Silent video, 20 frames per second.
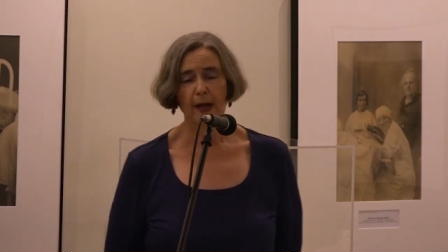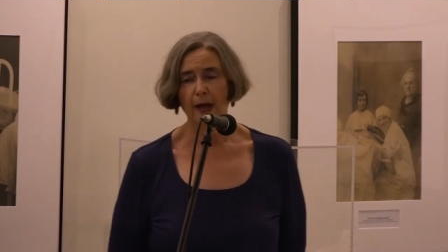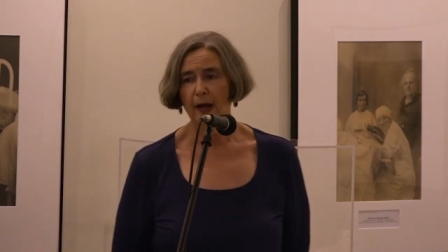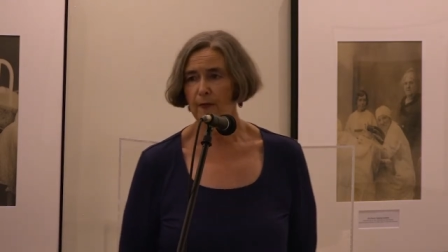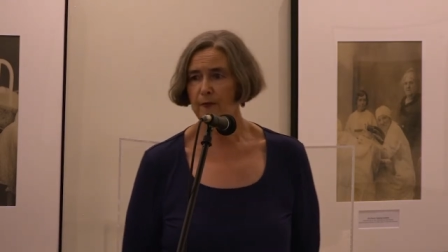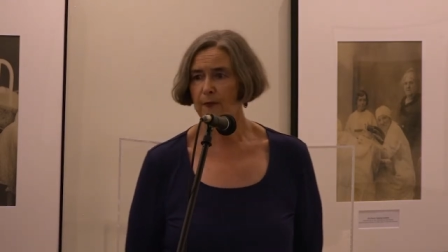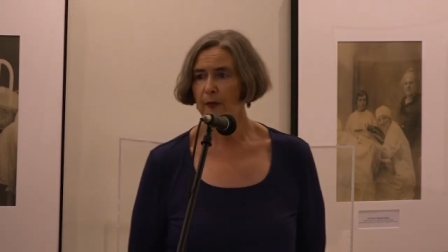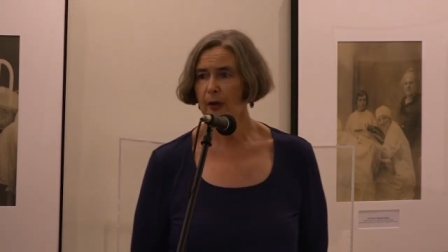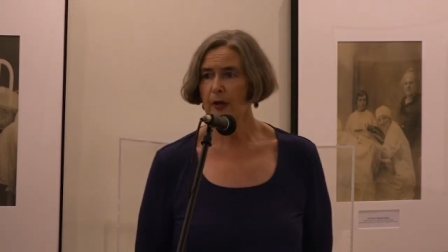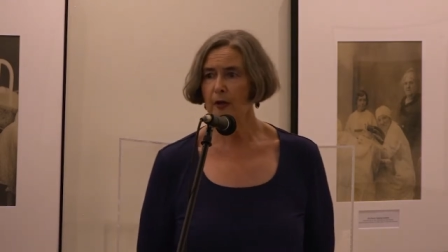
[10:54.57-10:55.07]

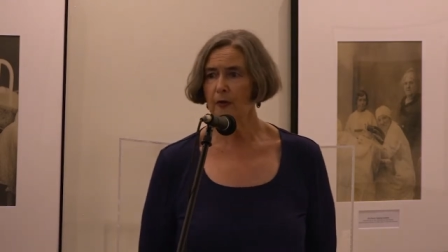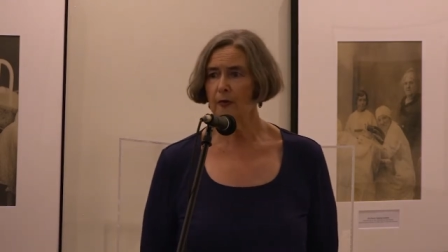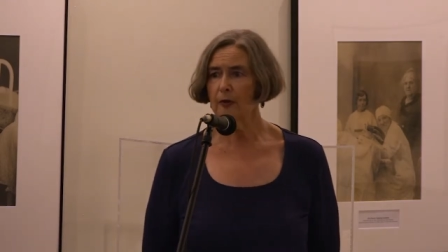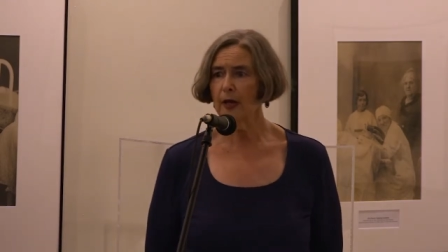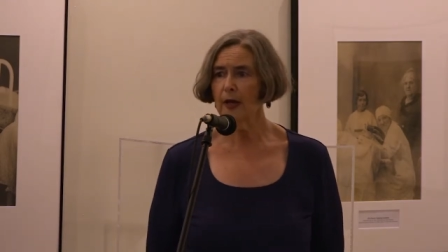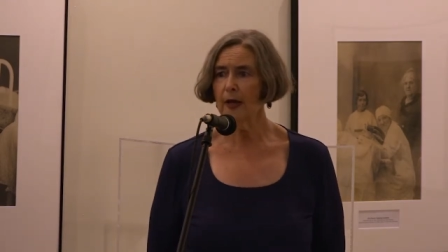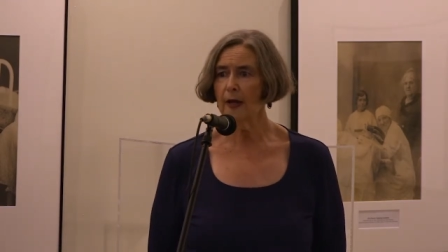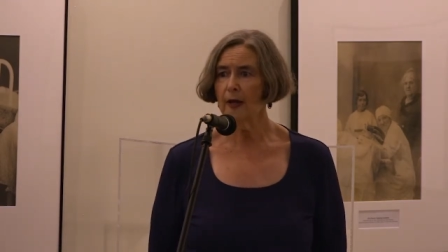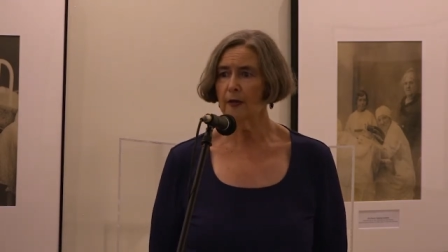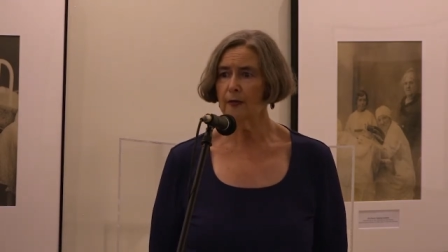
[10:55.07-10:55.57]
I
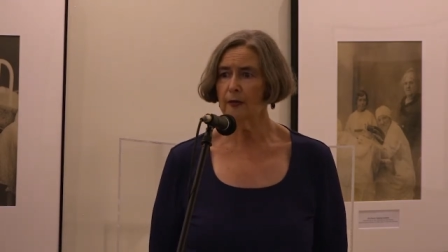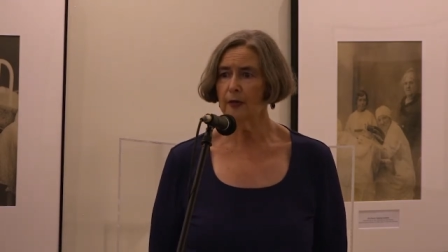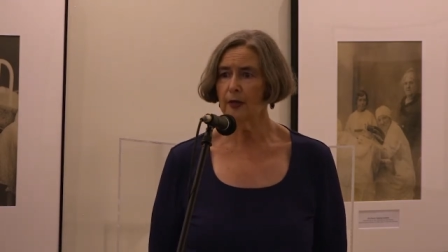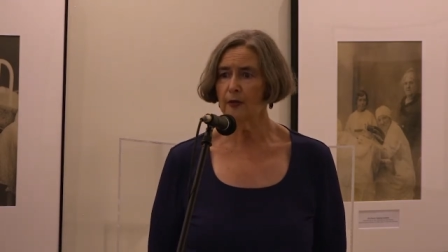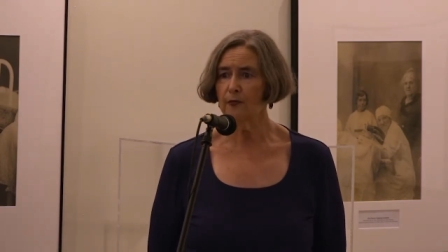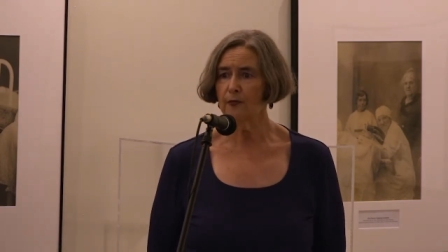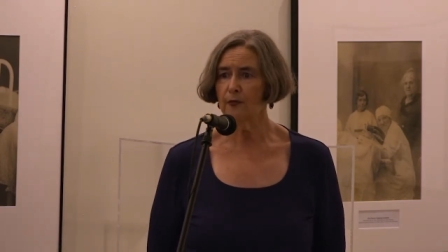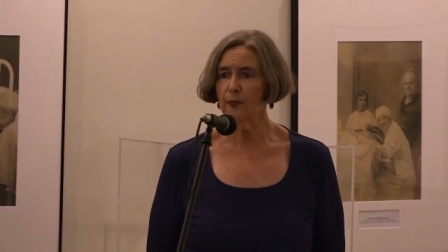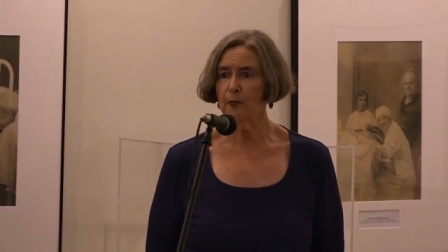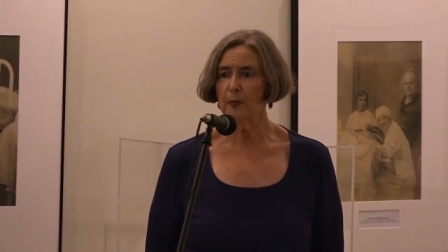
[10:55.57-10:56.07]
found out
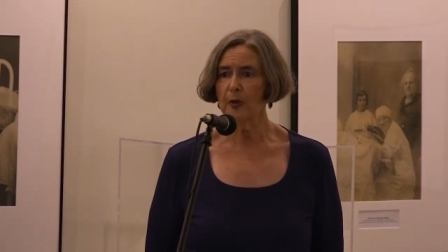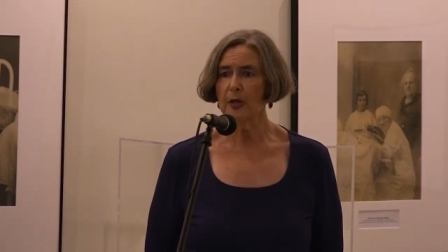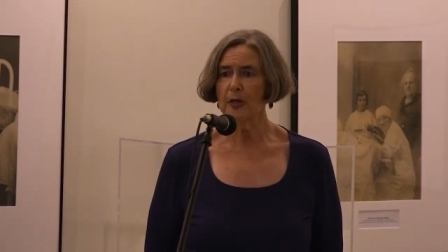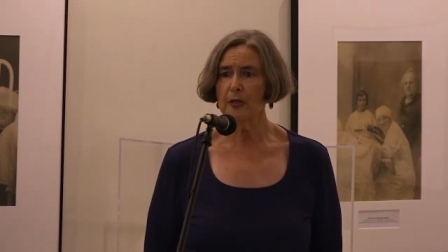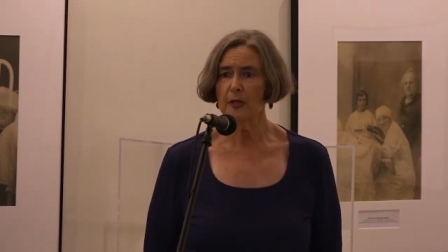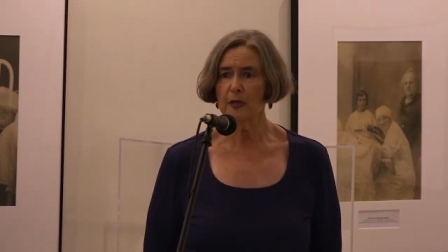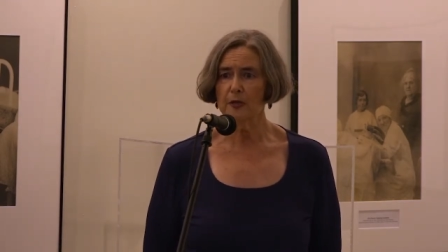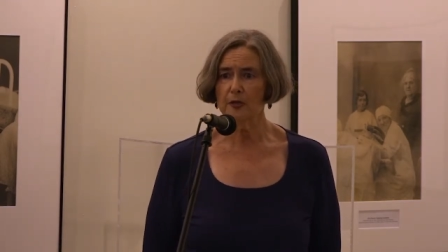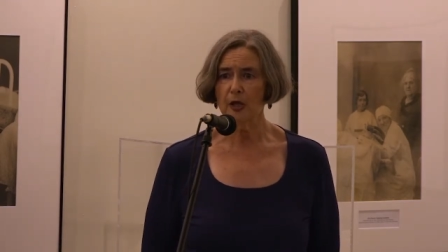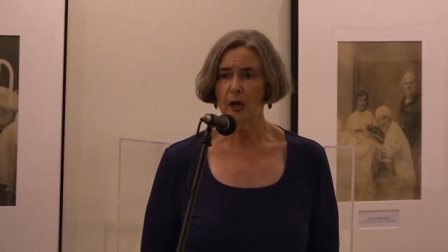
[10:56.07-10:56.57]
that for
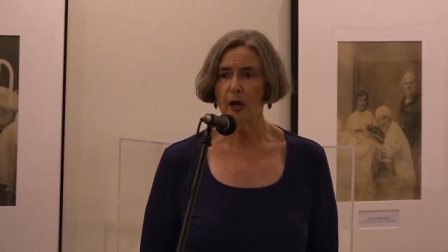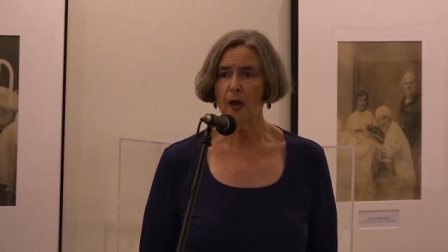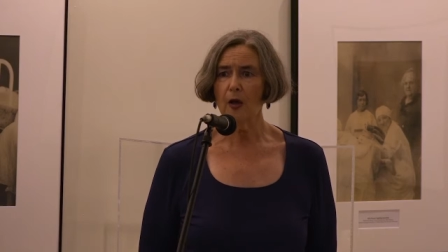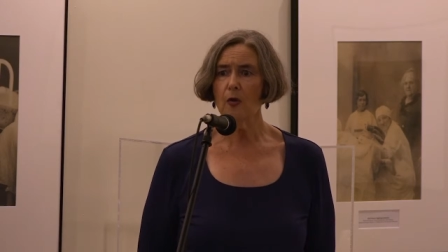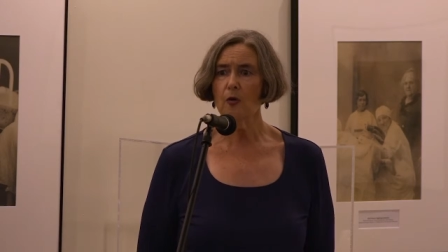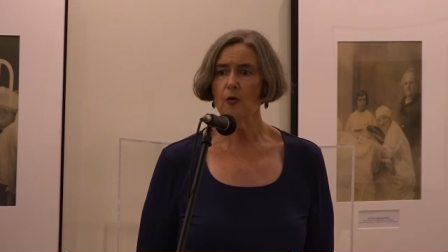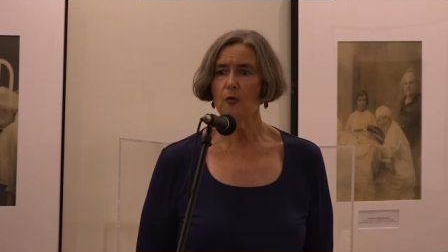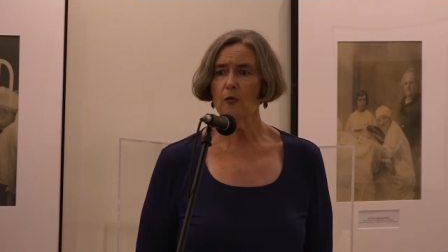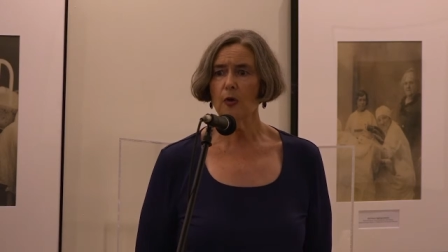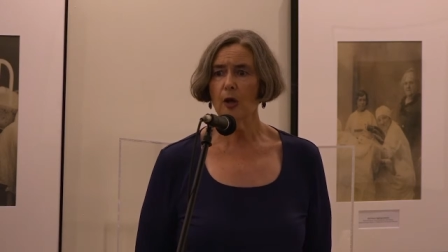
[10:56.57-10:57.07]
me it's a
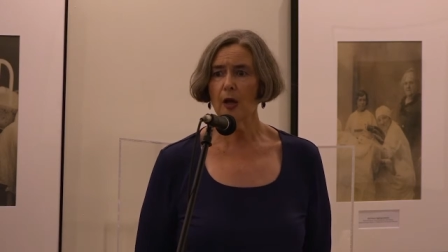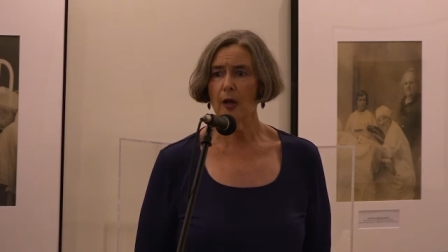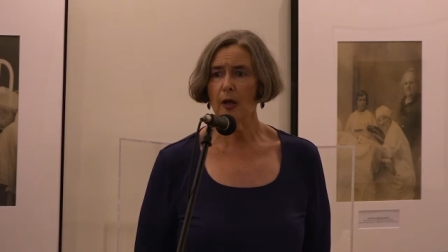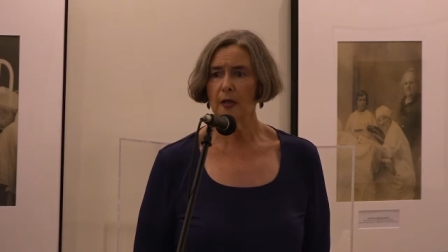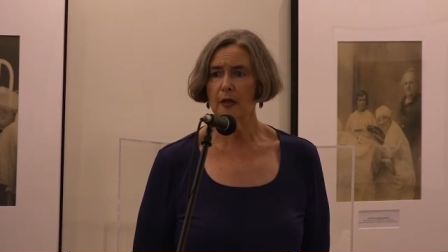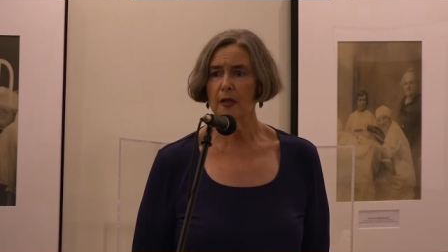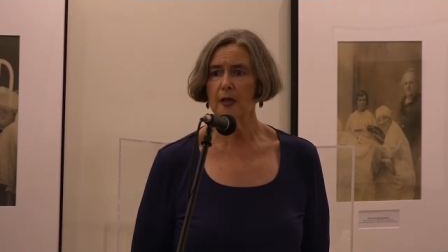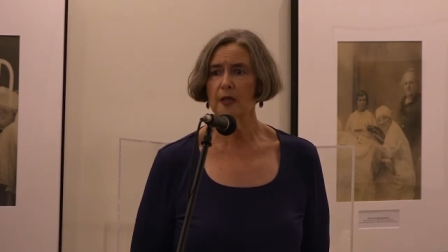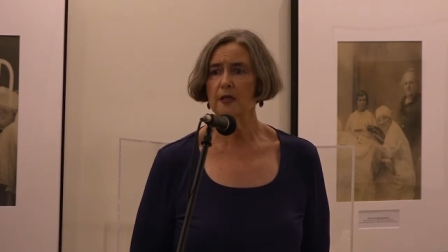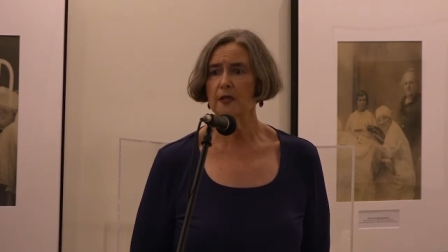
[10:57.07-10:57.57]
whole
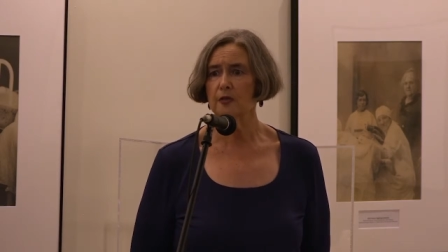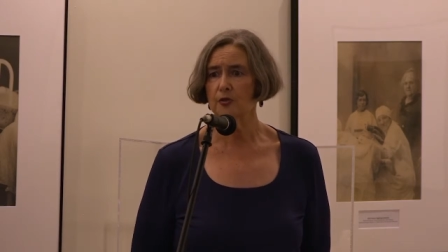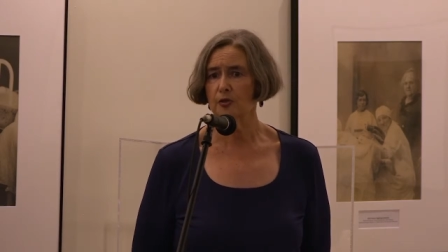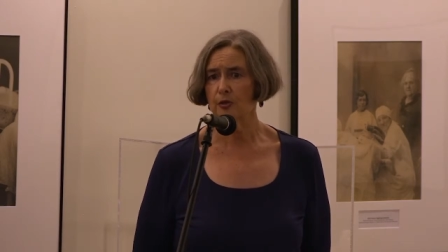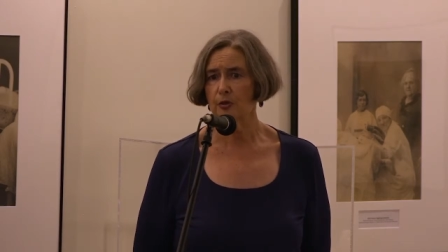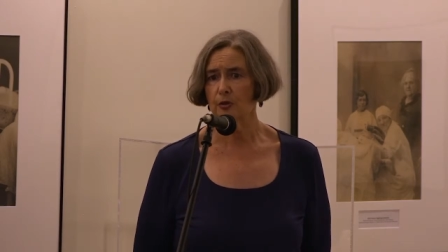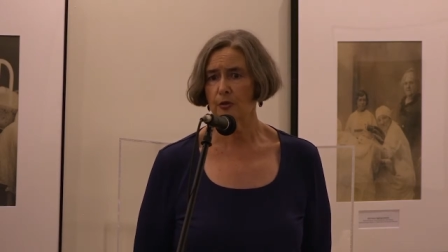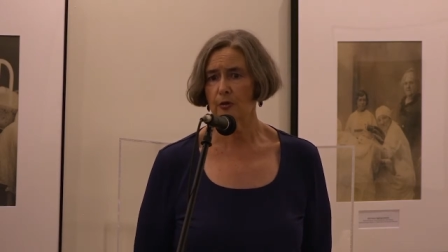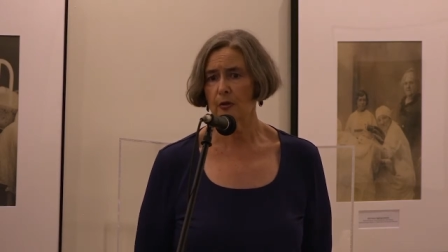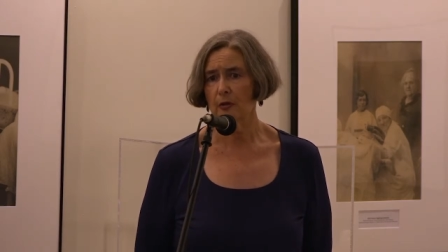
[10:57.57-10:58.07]
lot
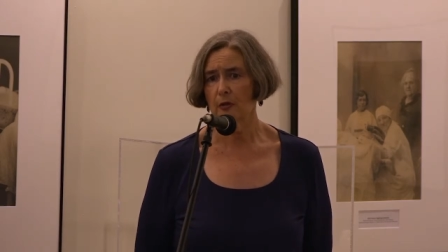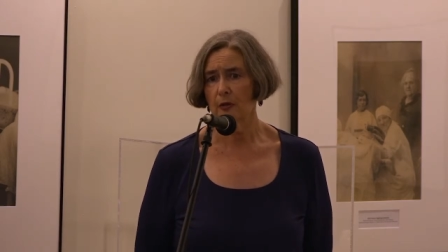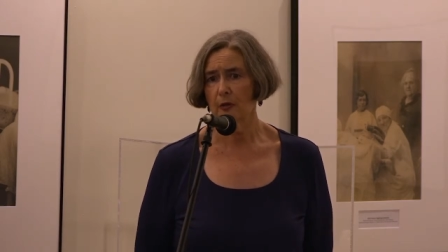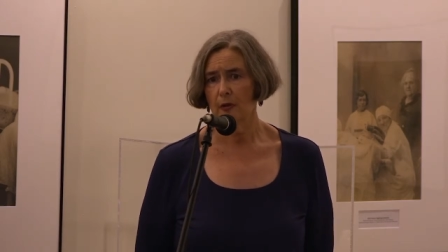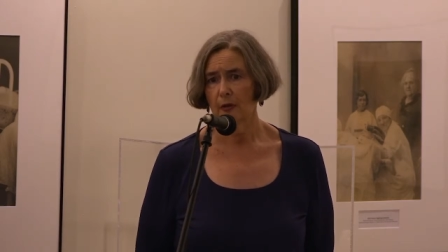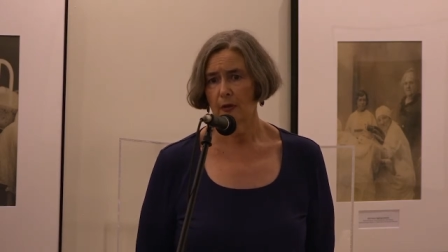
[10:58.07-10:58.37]
easier